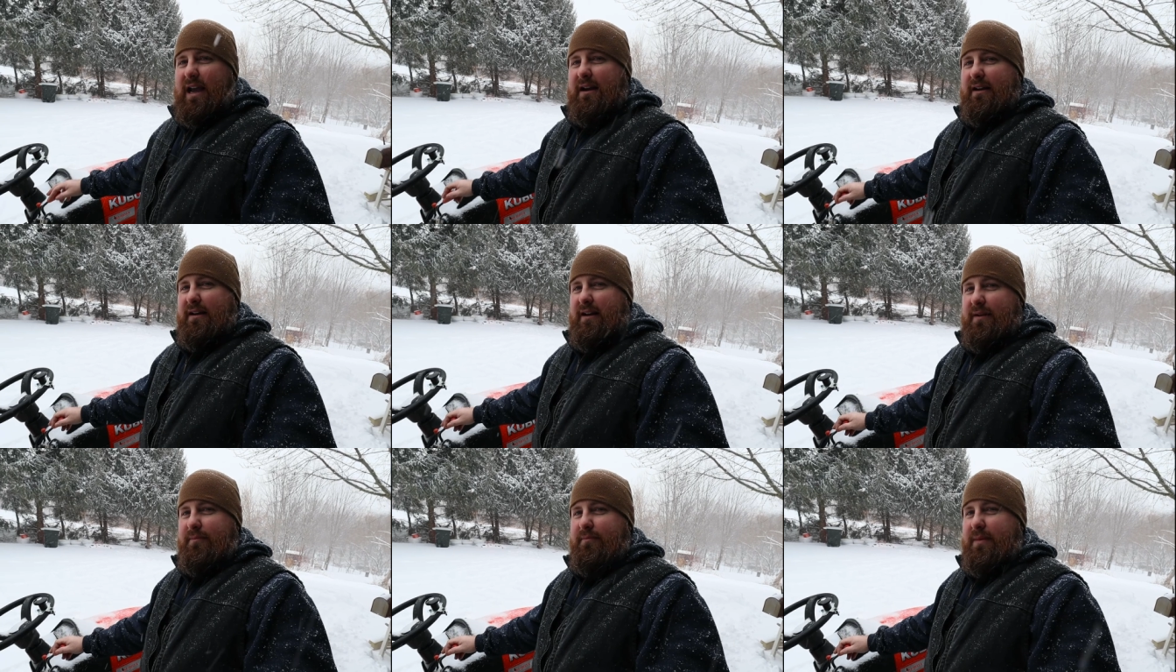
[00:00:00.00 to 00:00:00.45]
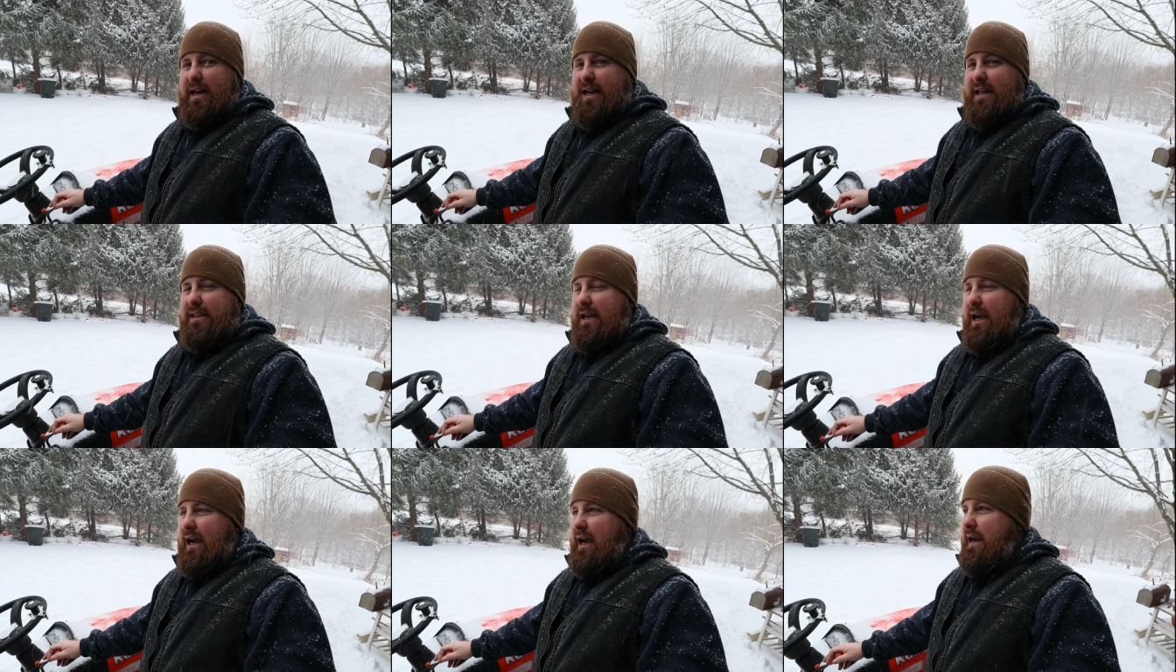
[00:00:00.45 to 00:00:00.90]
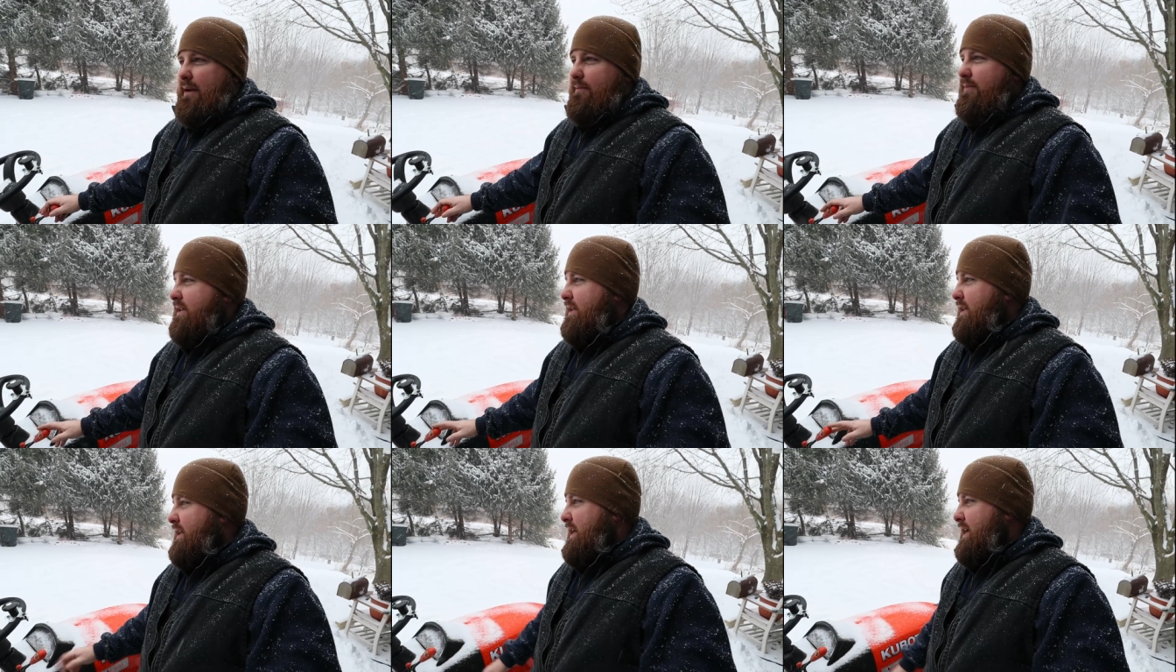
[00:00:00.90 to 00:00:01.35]
that nut many
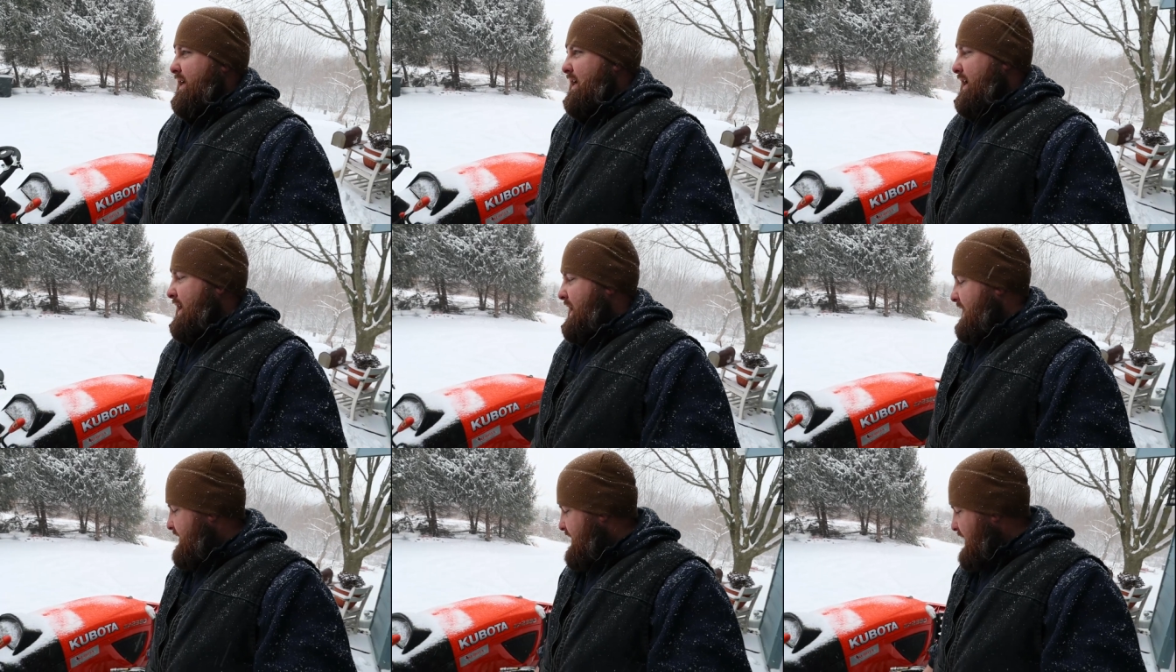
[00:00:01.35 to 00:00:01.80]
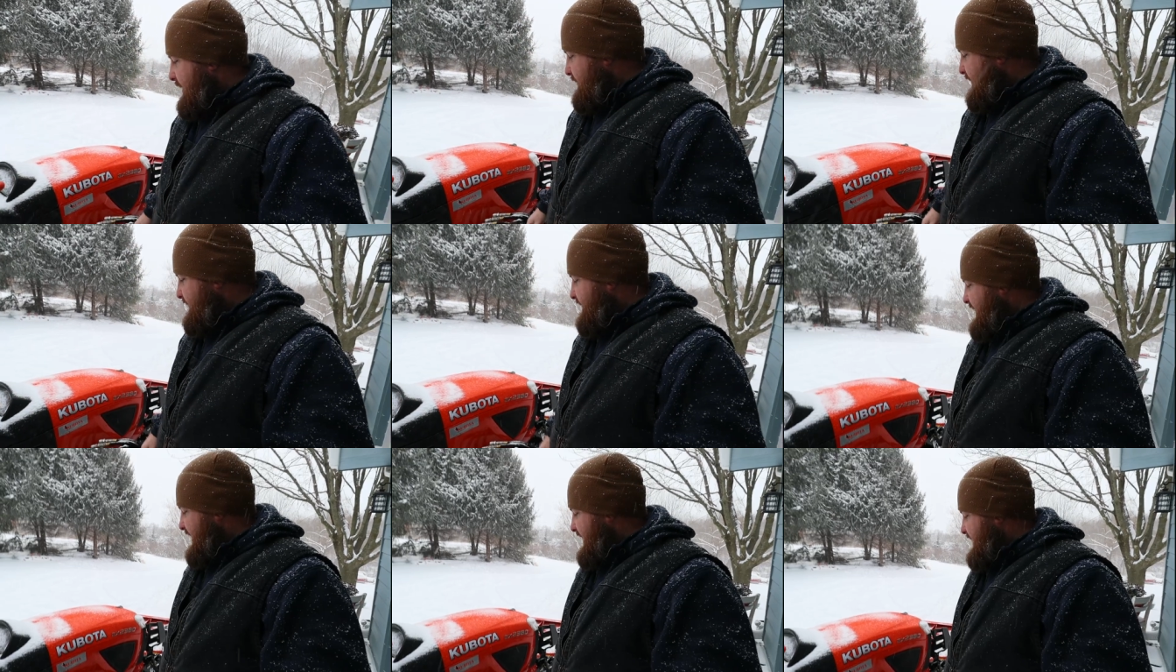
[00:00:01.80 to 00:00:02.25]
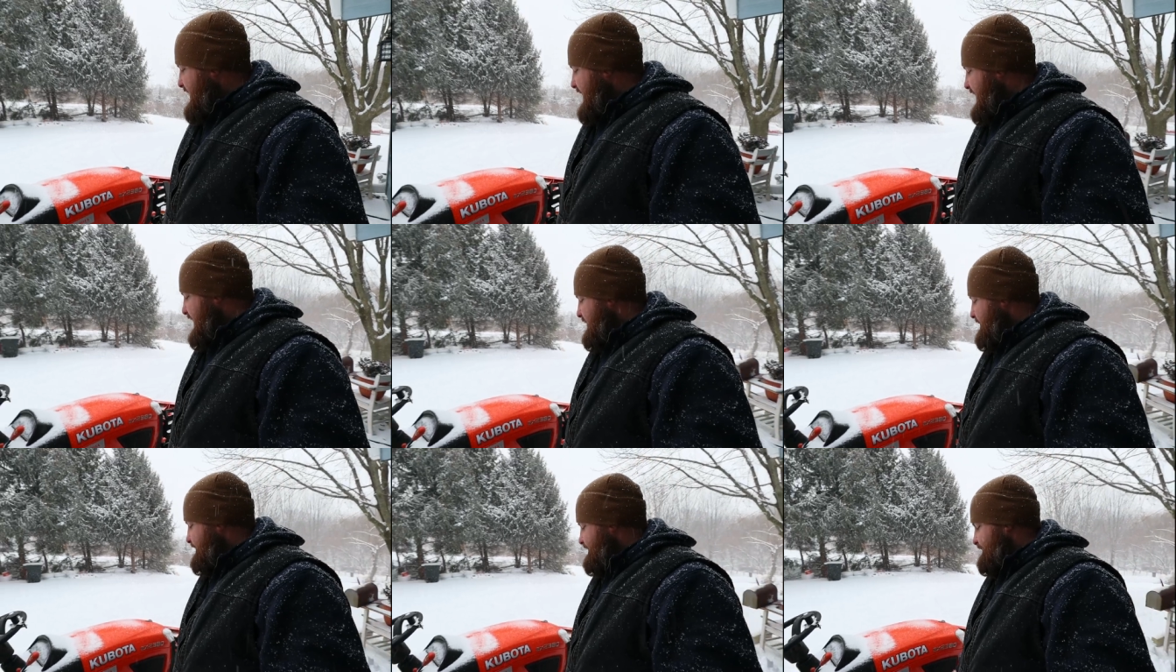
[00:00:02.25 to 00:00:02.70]
times, and come to find
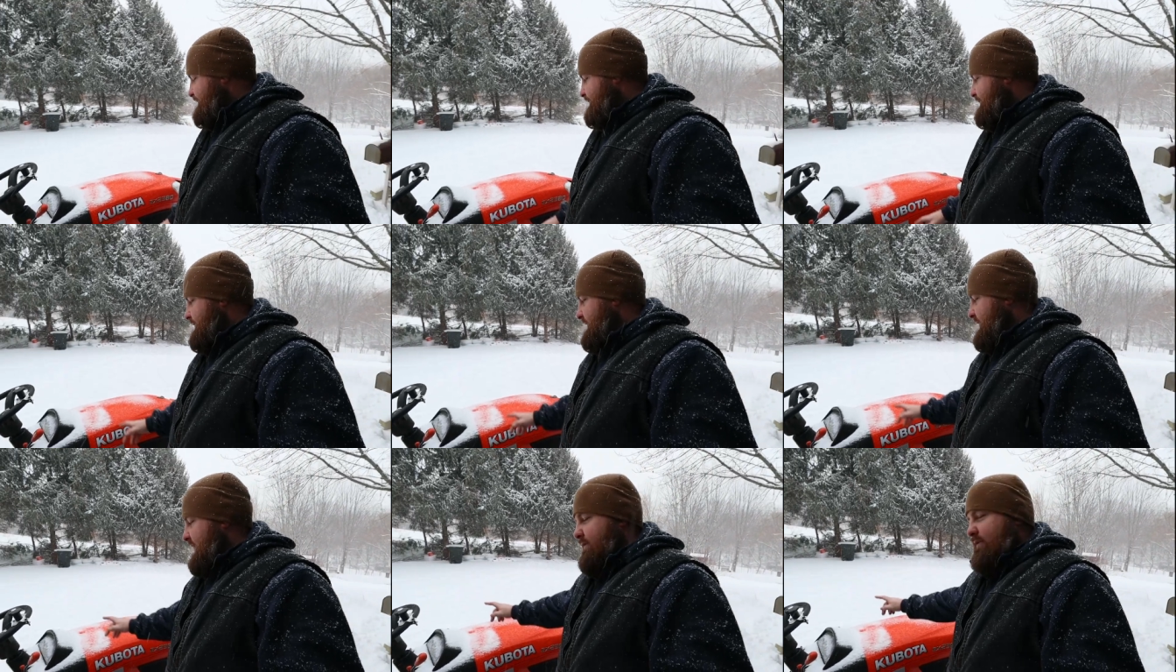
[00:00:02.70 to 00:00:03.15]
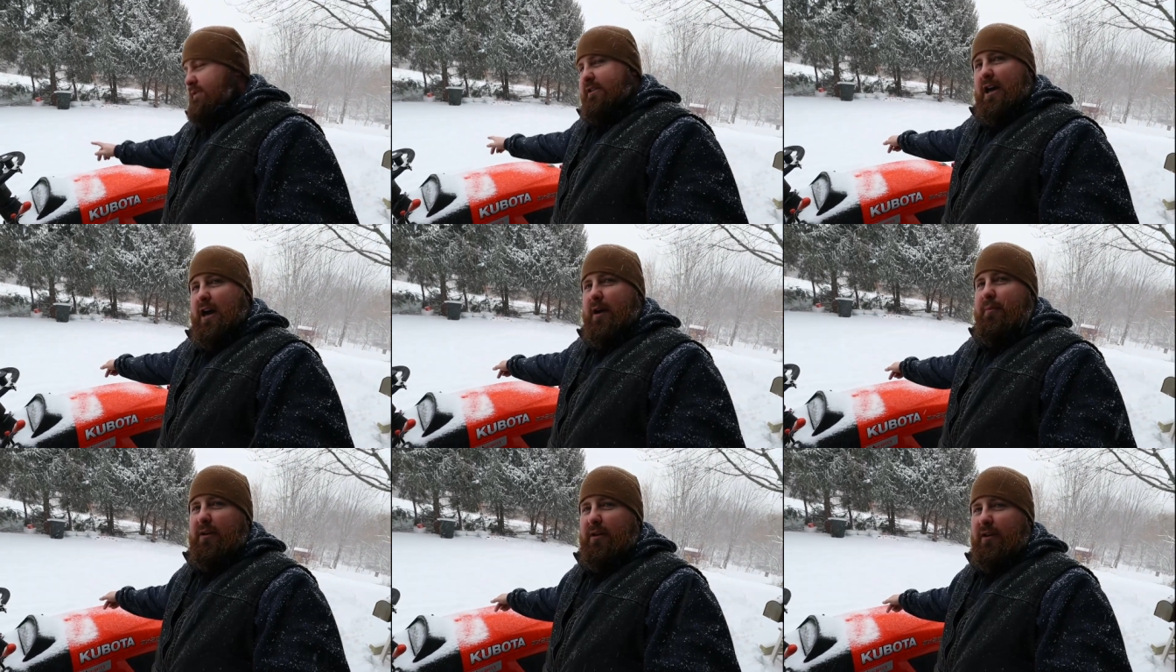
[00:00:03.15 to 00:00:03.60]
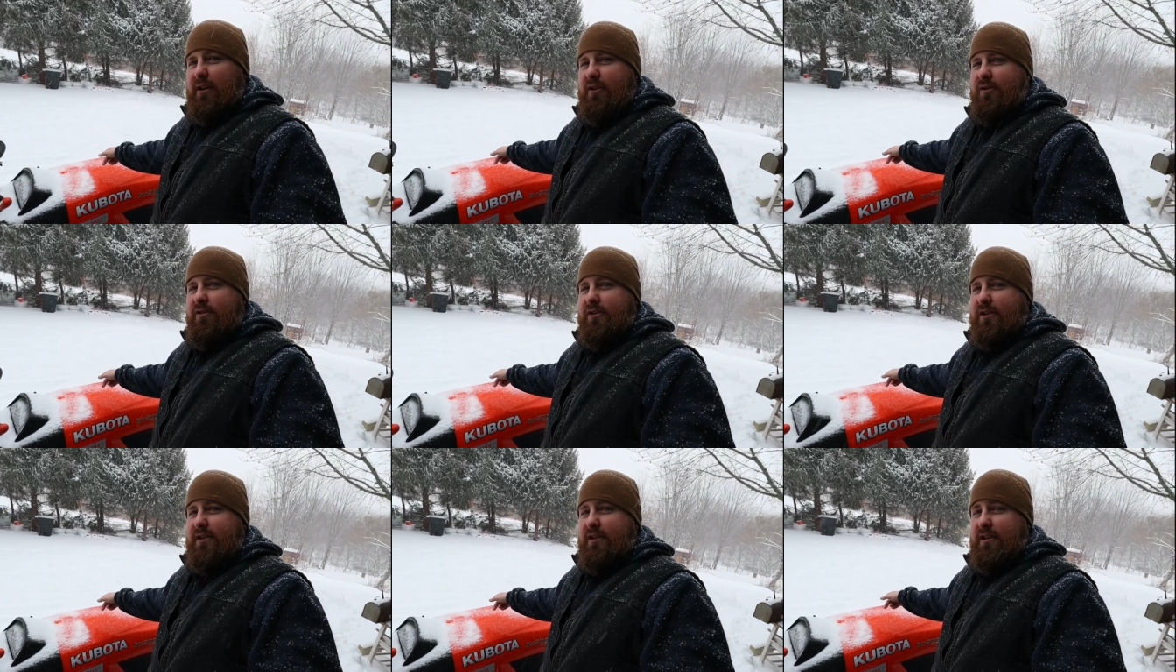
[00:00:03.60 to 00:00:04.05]
out, it was coming
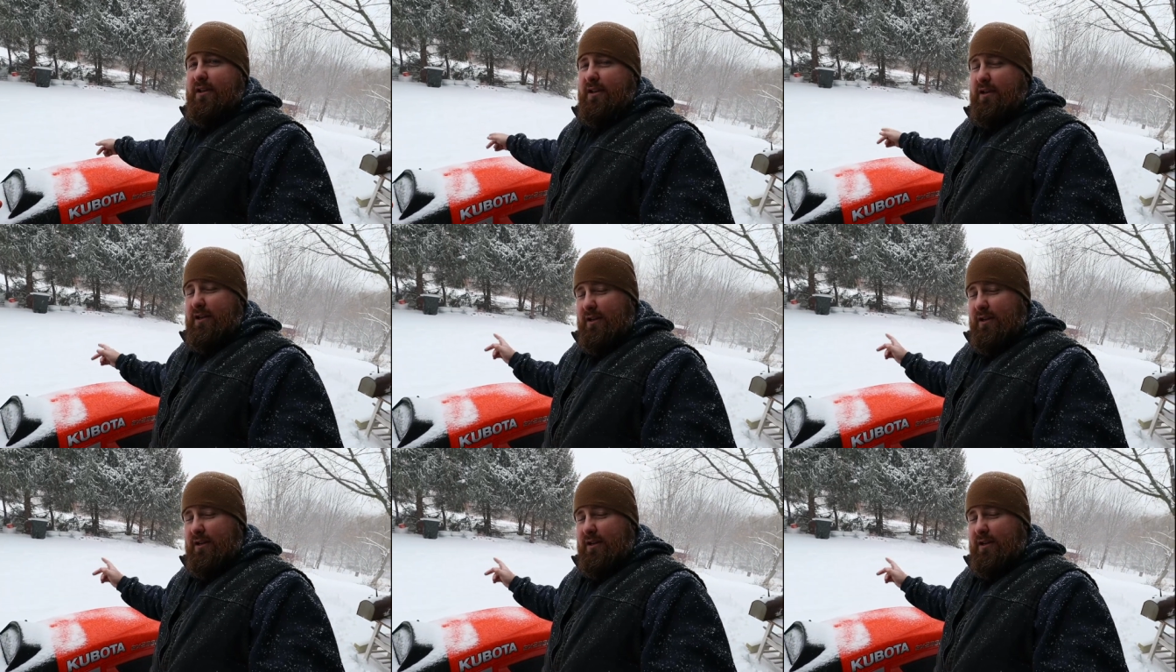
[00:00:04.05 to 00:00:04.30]
loose